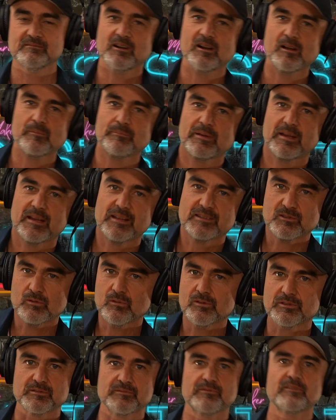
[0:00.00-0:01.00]
iPads and all
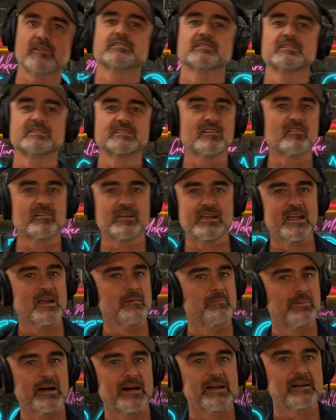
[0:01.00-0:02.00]
the devices are a key
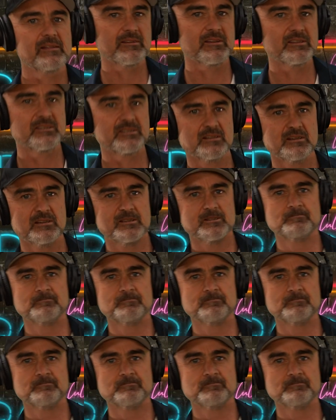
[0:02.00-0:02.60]
part of this.